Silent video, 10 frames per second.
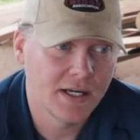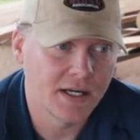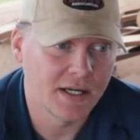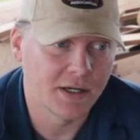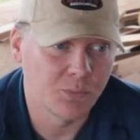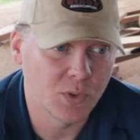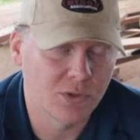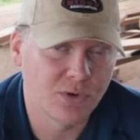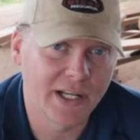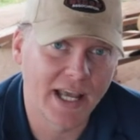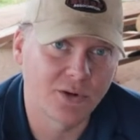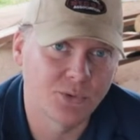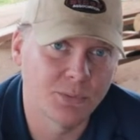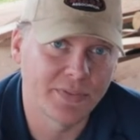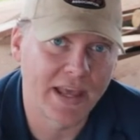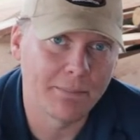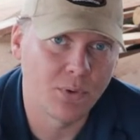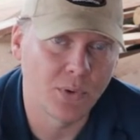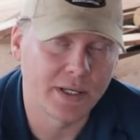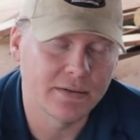Um, we were running out of room at that
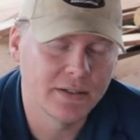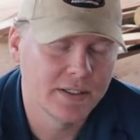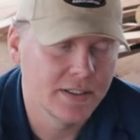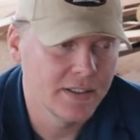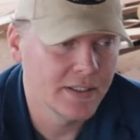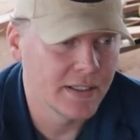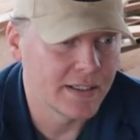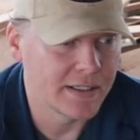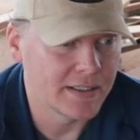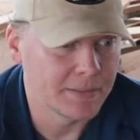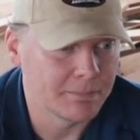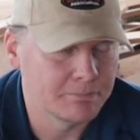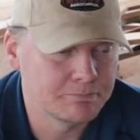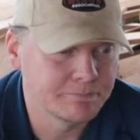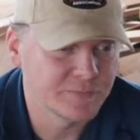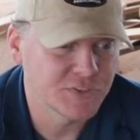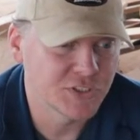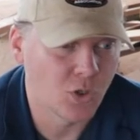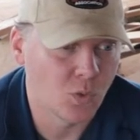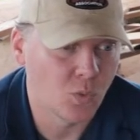point. Um,
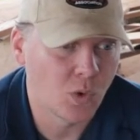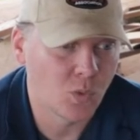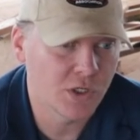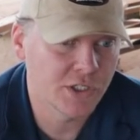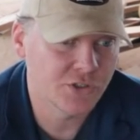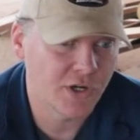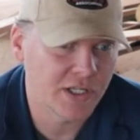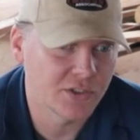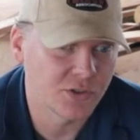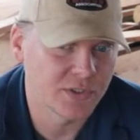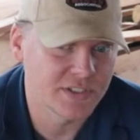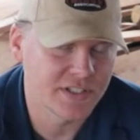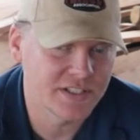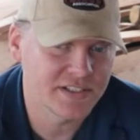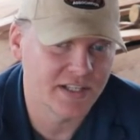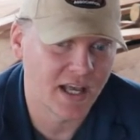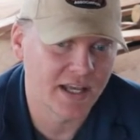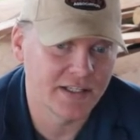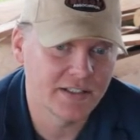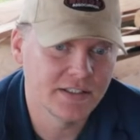so what we're going to try and do is this
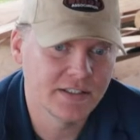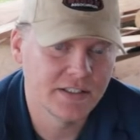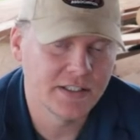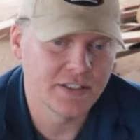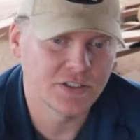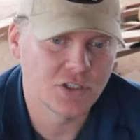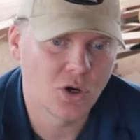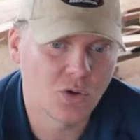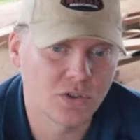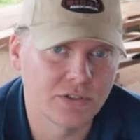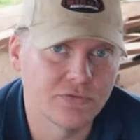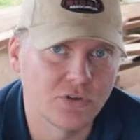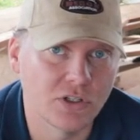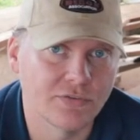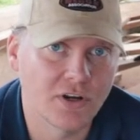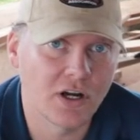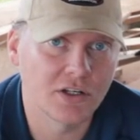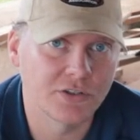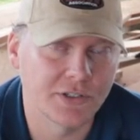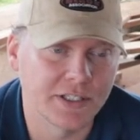side is totally full of
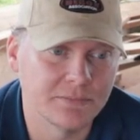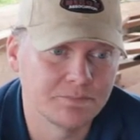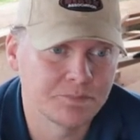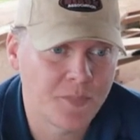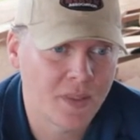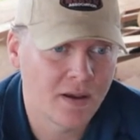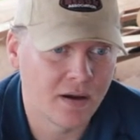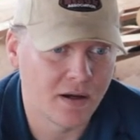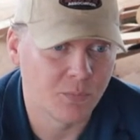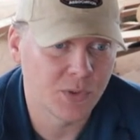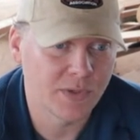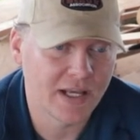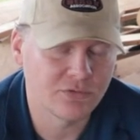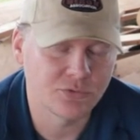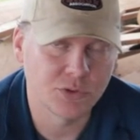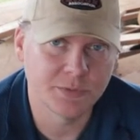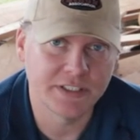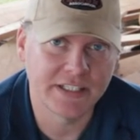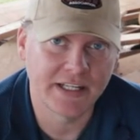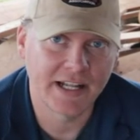concrete. Um, we don't have room to
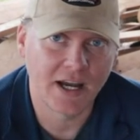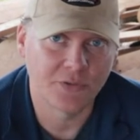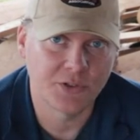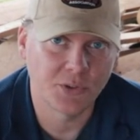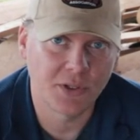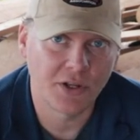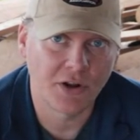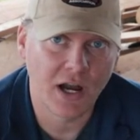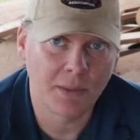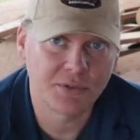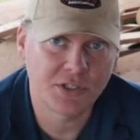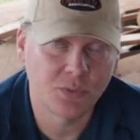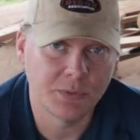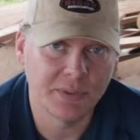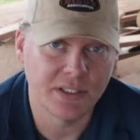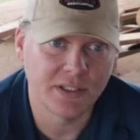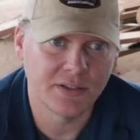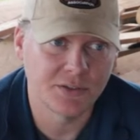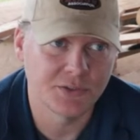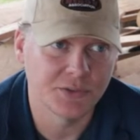dig it out. The only other option would be
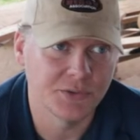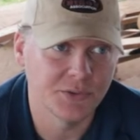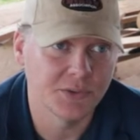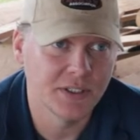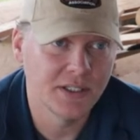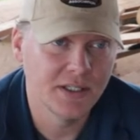either to